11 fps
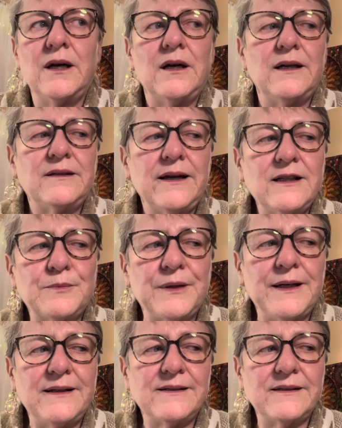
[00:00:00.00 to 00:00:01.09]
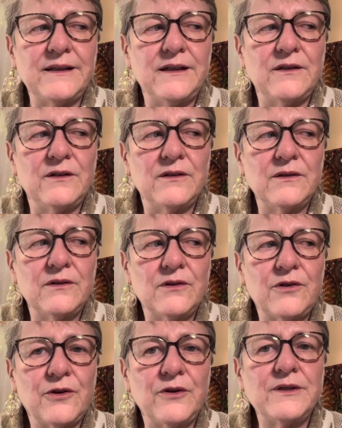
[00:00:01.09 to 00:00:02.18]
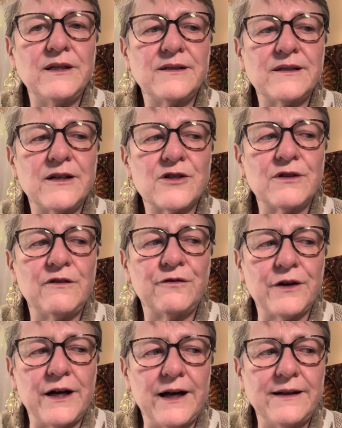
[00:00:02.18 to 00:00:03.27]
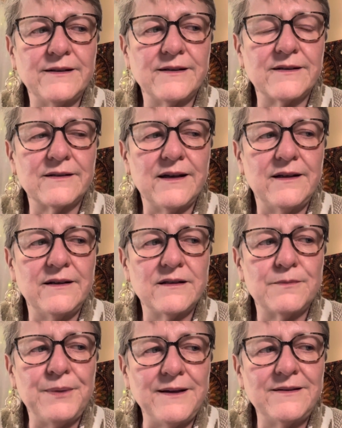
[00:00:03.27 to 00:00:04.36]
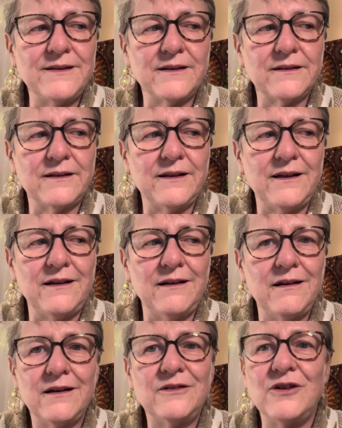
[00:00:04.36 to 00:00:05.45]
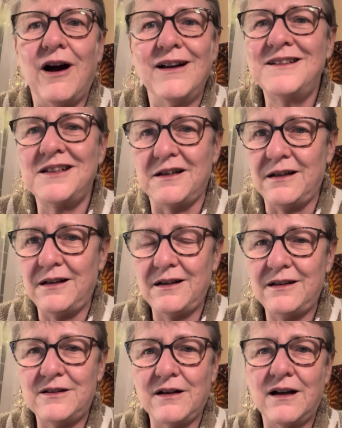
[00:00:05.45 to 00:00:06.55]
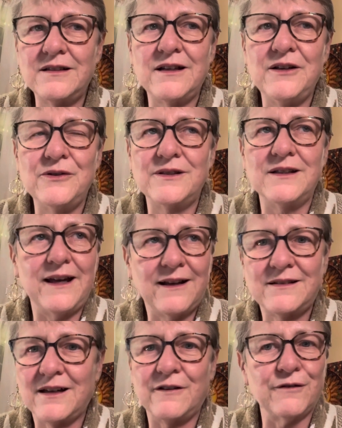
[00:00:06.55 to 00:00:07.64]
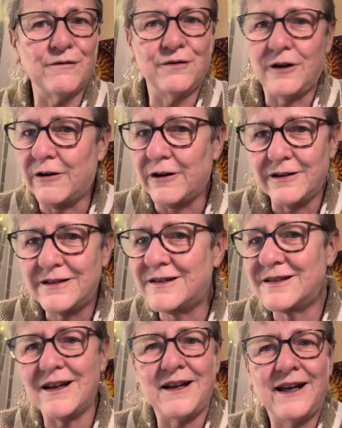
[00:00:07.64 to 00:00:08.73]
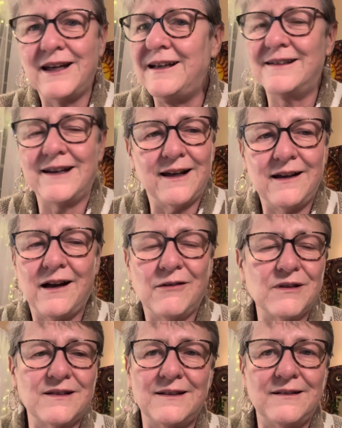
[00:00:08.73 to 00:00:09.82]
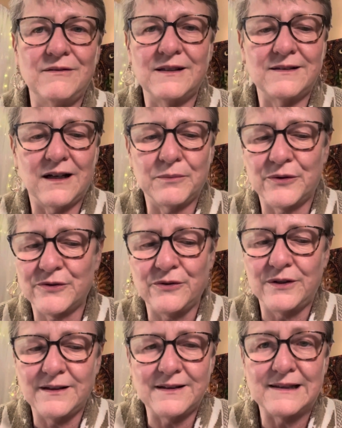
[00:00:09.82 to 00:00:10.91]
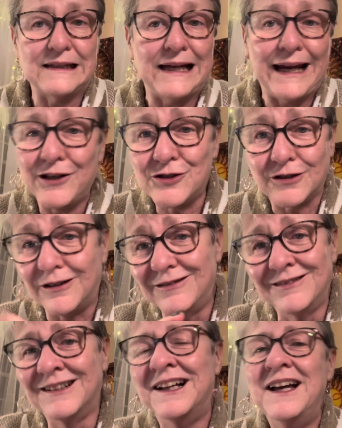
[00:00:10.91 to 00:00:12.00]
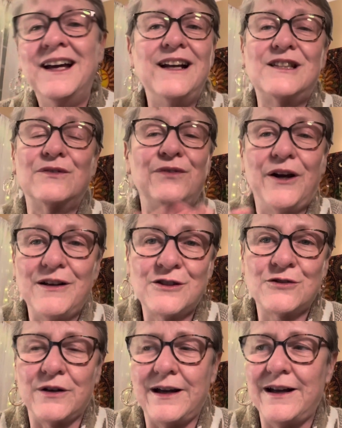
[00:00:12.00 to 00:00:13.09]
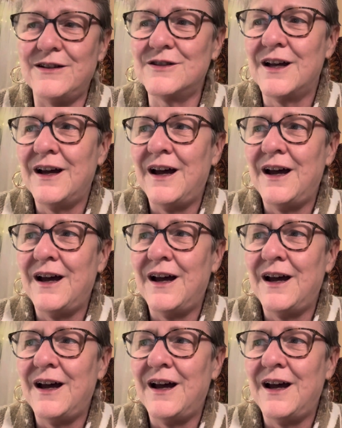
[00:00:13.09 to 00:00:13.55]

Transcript: It takes place in 13th century France, and it's basically Dante, who's in exile from Florence, and he's hanging out with this young person who thinks he's an angel. It's very strange.